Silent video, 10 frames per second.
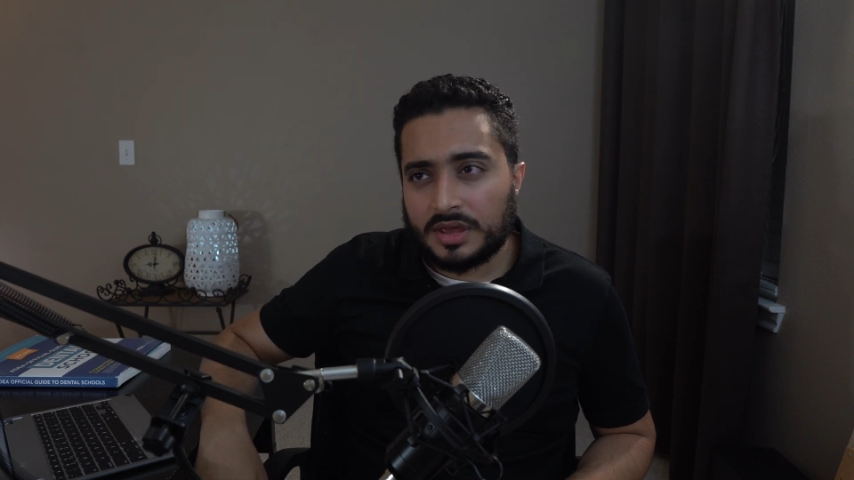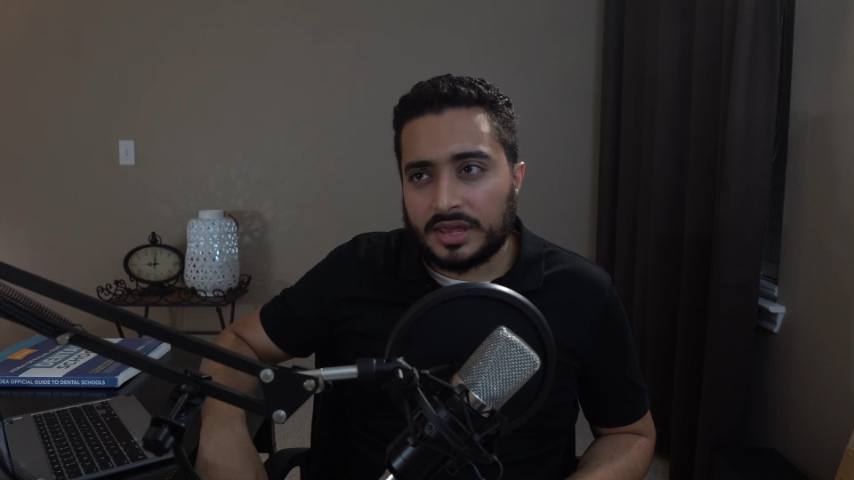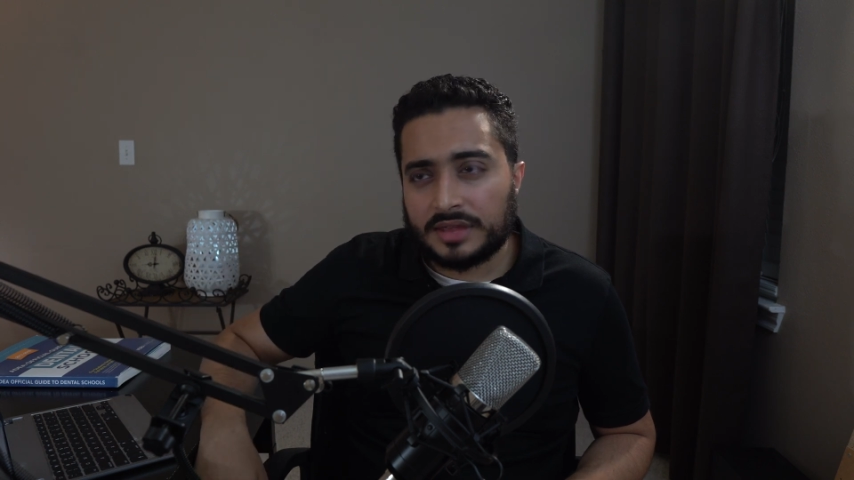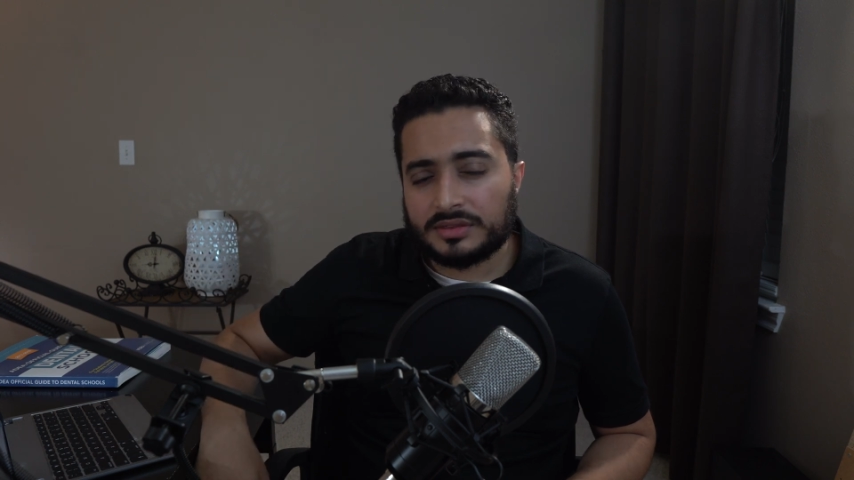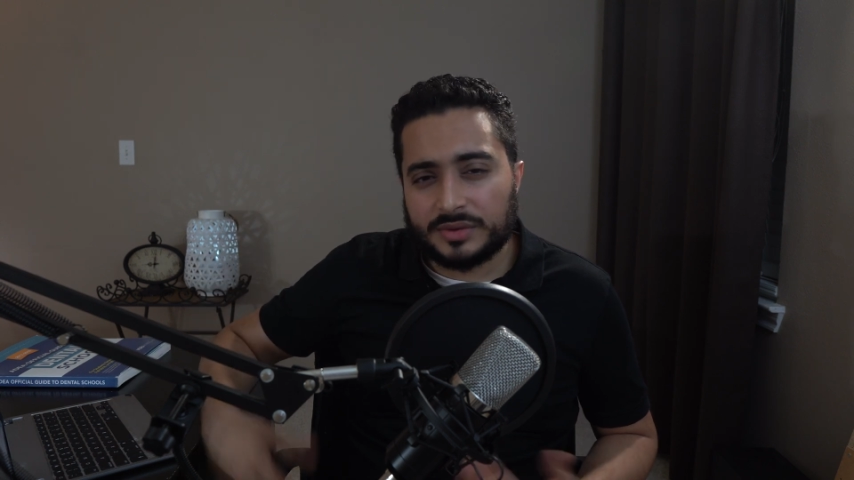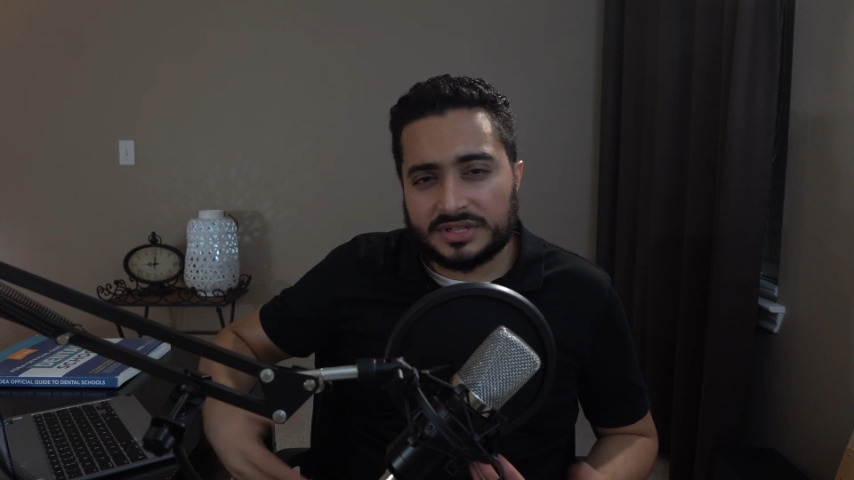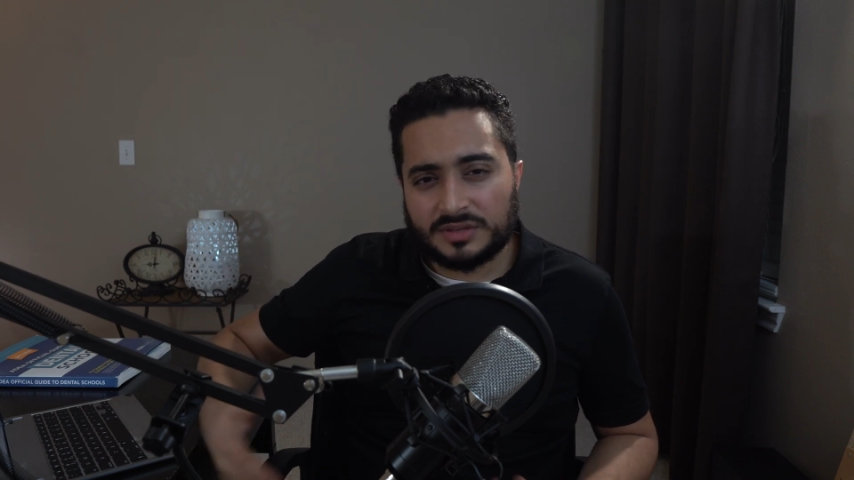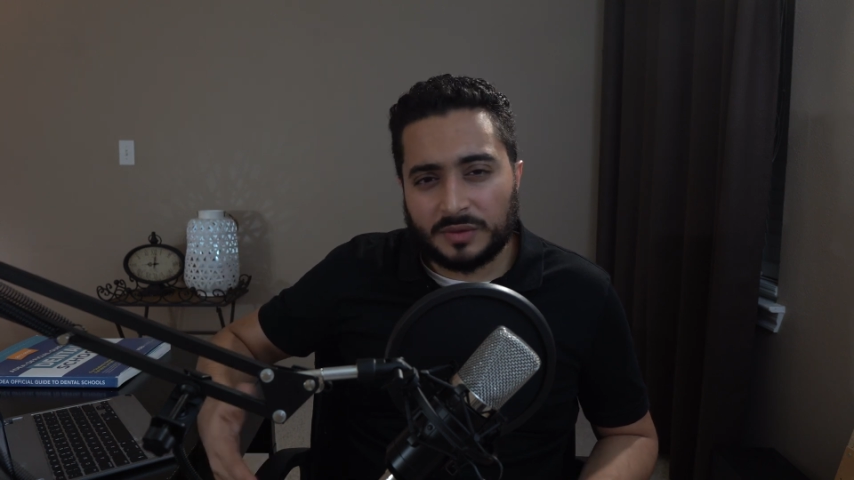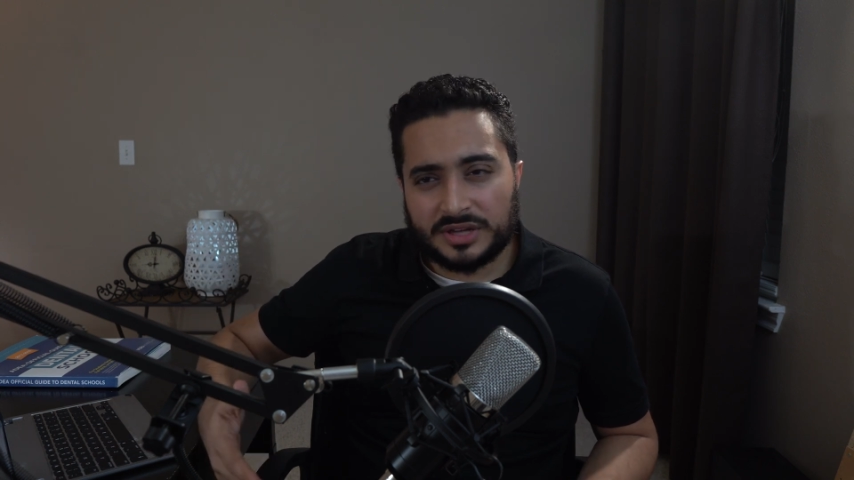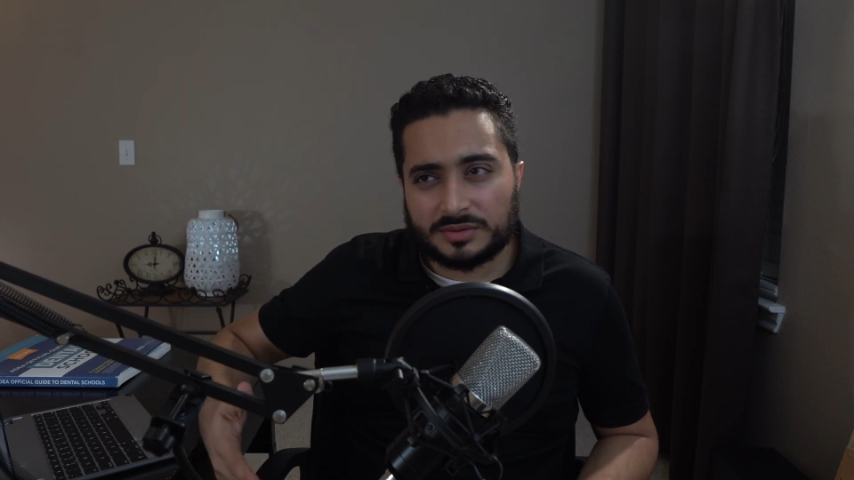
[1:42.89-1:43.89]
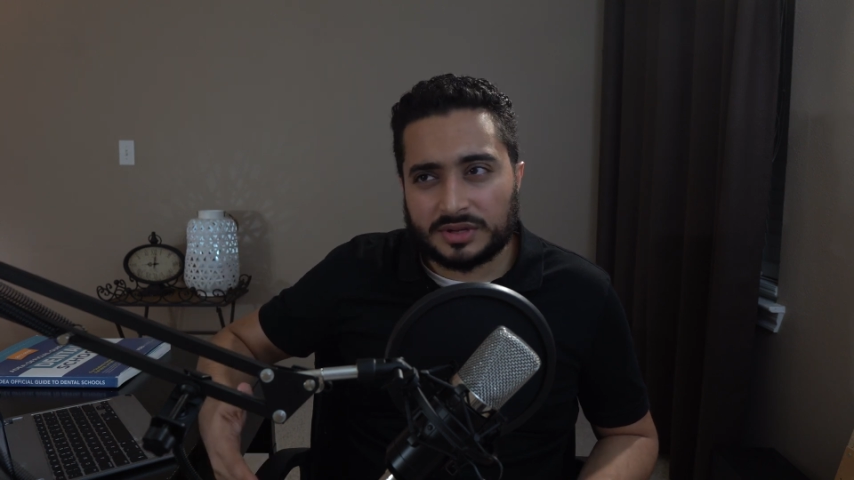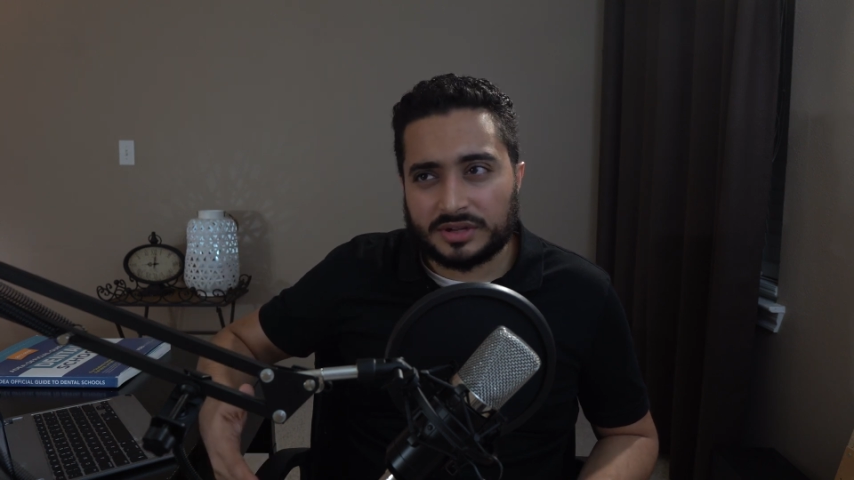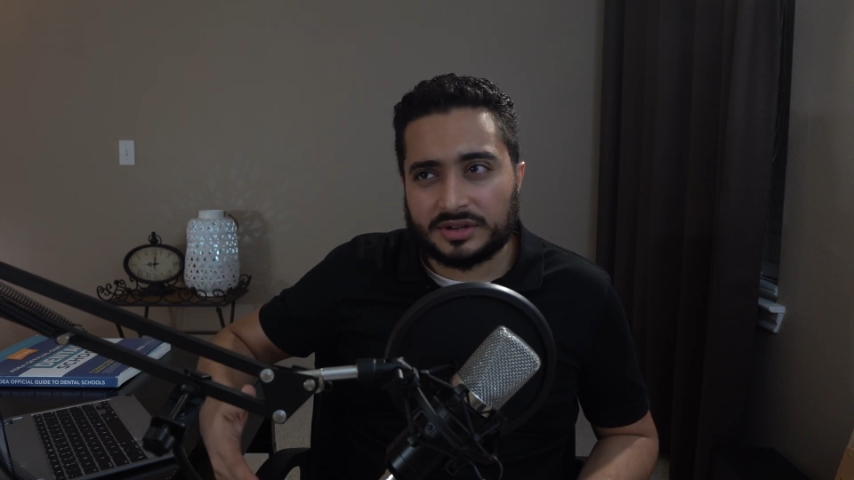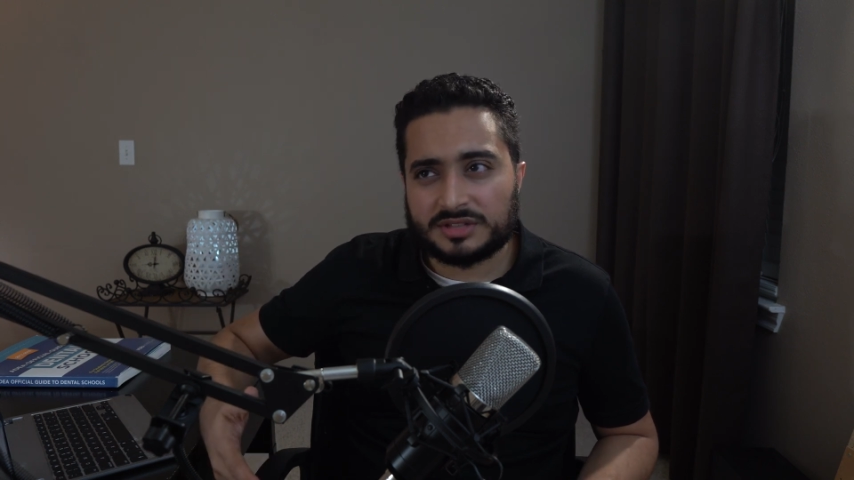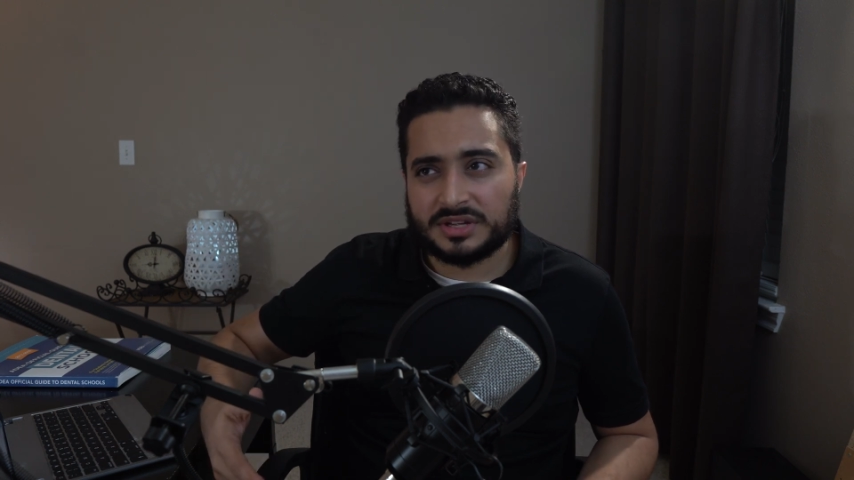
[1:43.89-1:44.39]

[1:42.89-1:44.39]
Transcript: And the reason why it's really good is